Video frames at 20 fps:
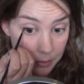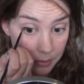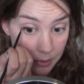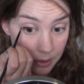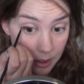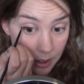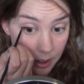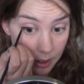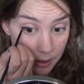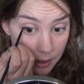
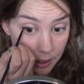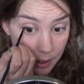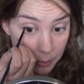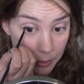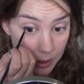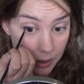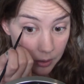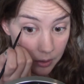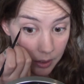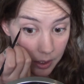Not that I'm
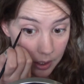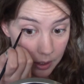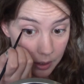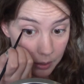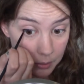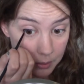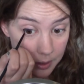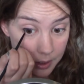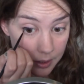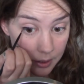going
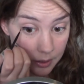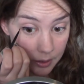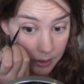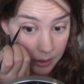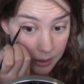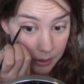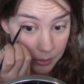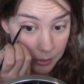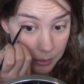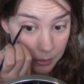anywhere,
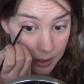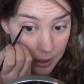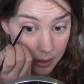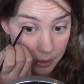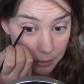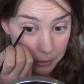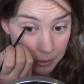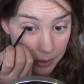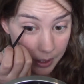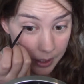and it's really
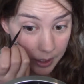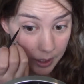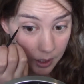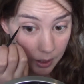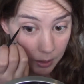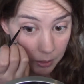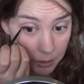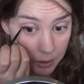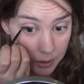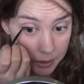rainy
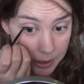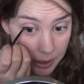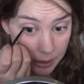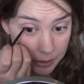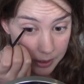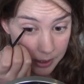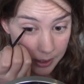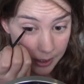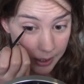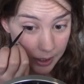and gross
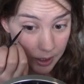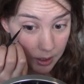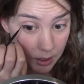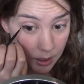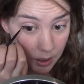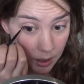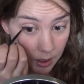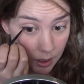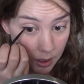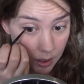outside,
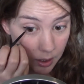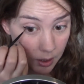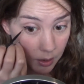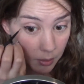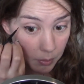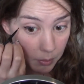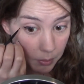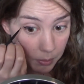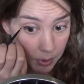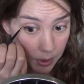
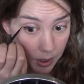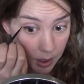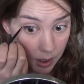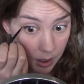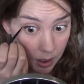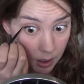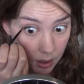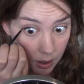but